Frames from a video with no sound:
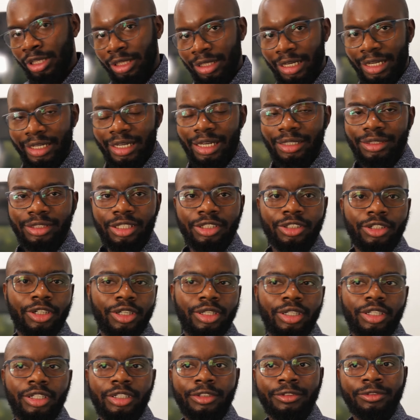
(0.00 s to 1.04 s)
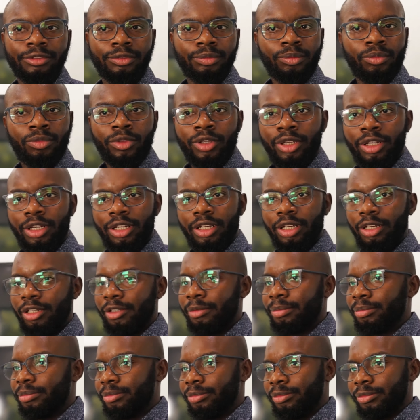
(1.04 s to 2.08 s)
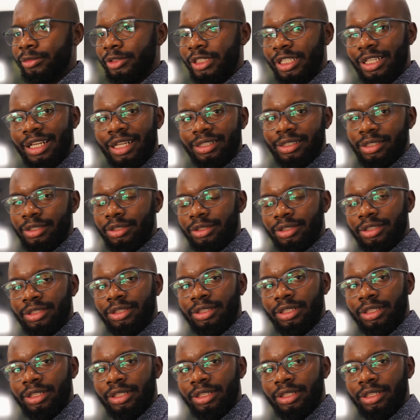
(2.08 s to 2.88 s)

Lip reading: Like I said earlier, the glasses